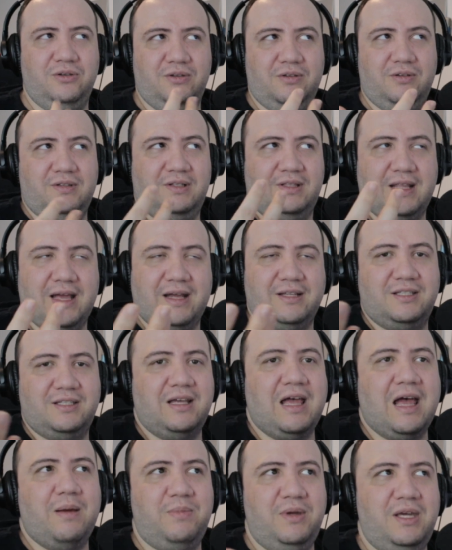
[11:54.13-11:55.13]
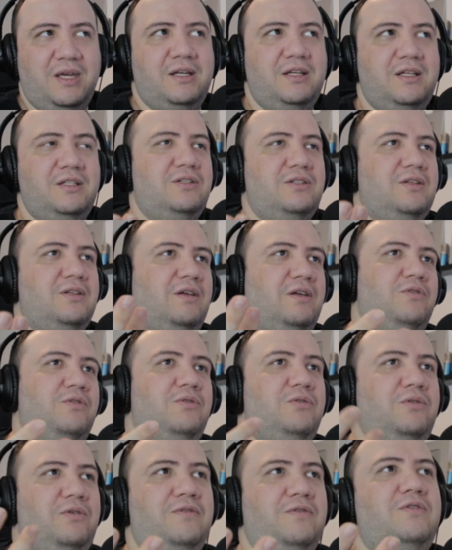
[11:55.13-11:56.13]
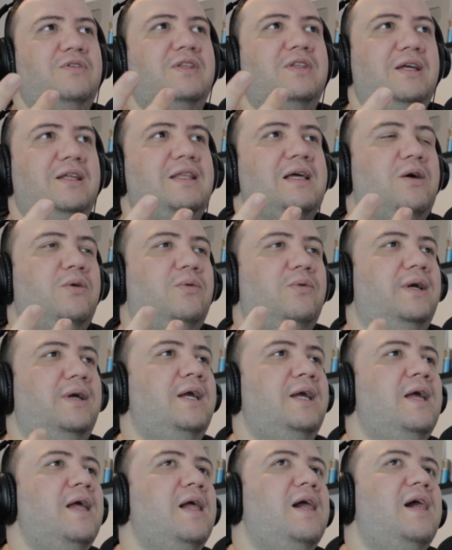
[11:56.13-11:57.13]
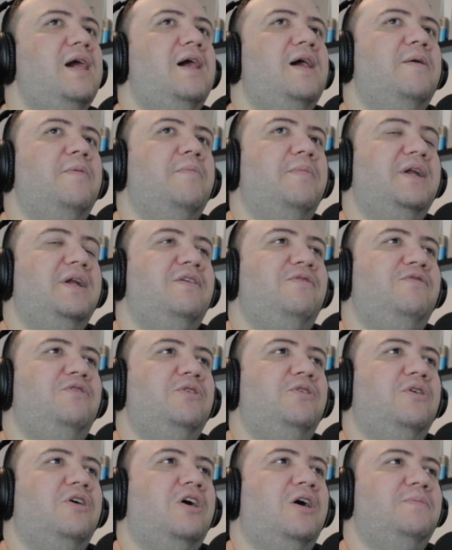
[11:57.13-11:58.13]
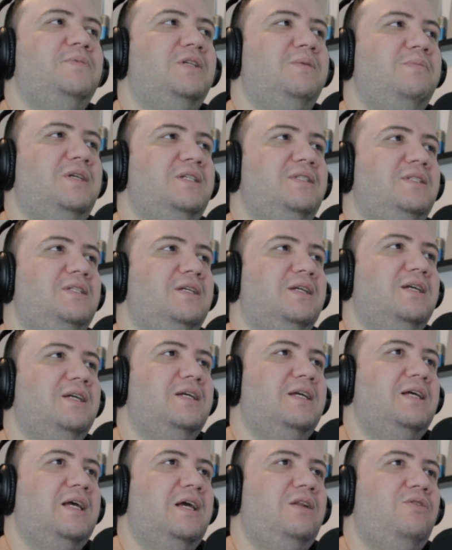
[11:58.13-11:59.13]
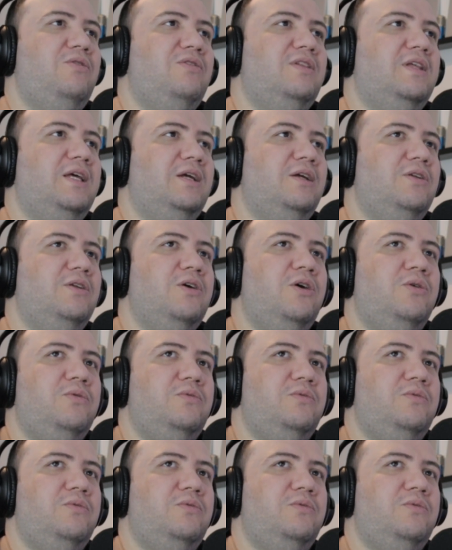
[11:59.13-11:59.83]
that's a happy ending if you think that way. But if you're optimistic and you think, no,